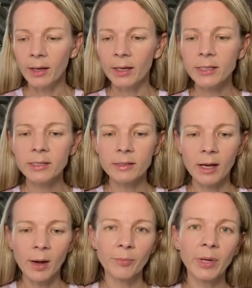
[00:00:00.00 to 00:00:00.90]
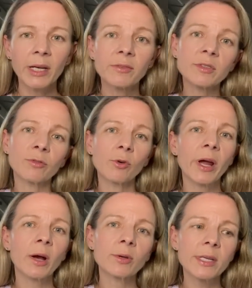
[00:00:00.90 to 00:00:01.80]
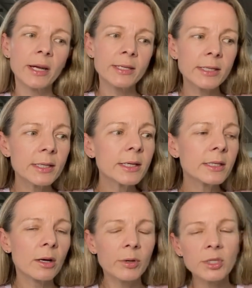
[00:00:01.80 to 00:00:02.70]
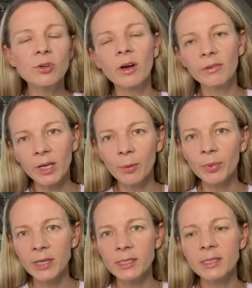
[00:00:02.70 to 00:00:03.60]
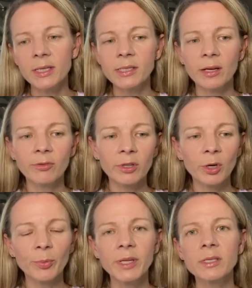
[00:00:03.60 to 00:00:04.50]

He's he lives 4 hours out of Sydney, so he's driving up. He hasn't seen Dad for a little bit.